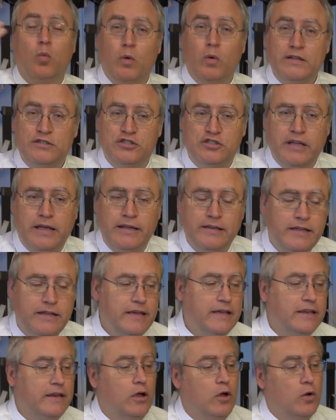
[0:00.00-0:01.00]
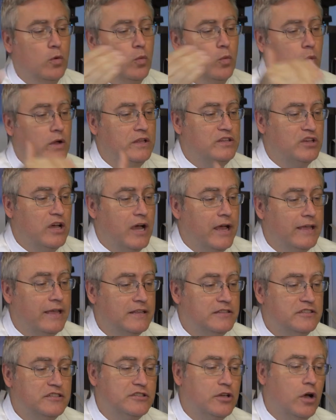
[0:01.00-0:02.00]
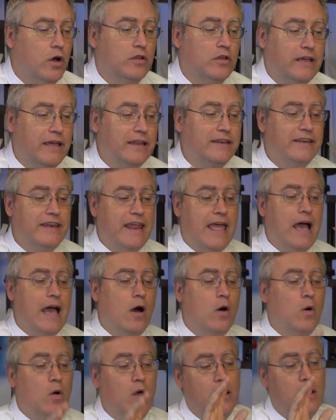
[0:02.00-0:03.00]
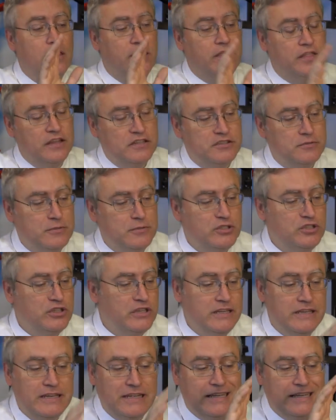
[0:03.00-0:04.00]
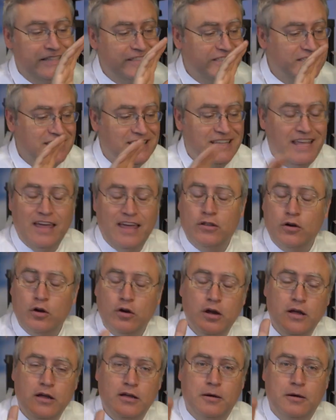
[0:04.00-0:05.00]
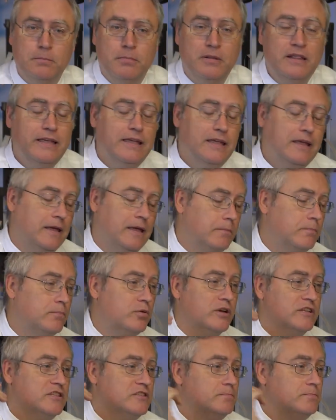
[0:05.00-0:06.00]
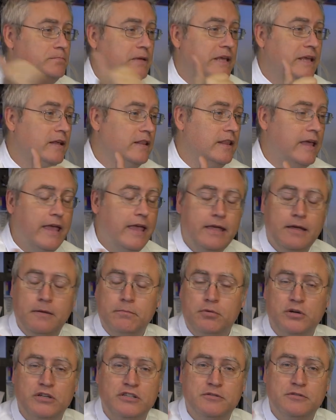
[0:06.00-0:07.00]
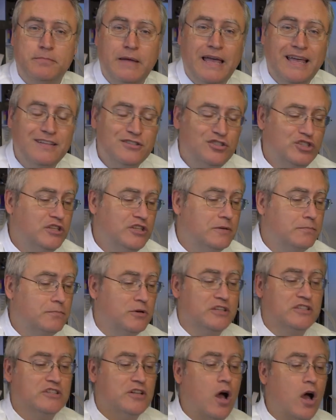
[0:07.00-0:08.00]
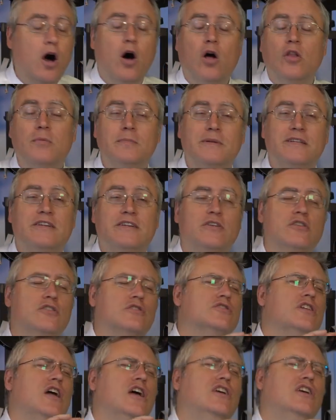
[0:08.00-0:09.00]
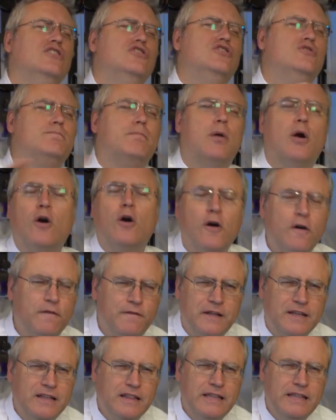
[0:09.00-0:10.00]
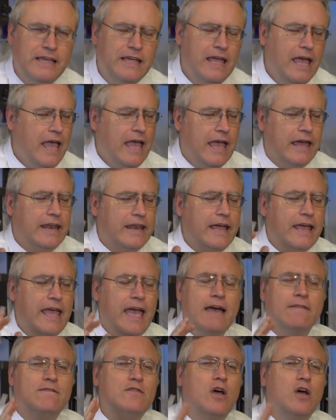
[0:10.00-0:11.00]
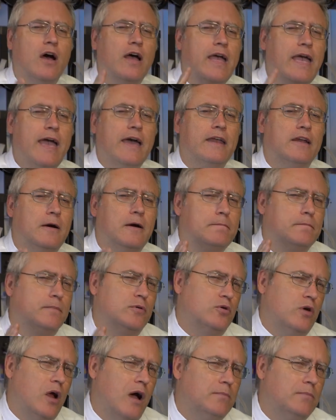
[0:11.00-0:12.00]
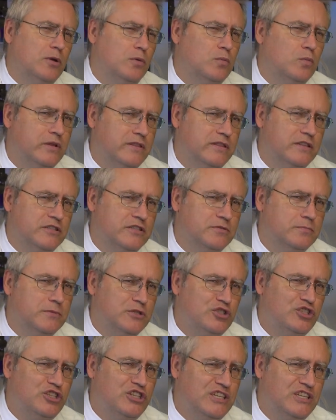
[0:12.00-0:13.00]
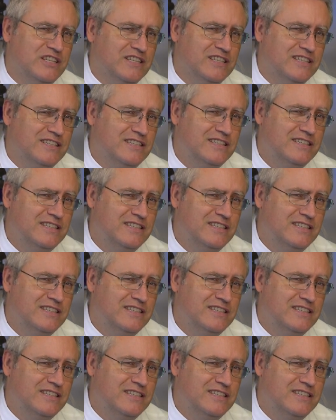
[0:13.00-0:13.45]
Which they did, which I installed, and now this machine is together, complete. It prints PLA, it prints PETG, it prints all the materials perfectly, and I have not had a problem with this machine.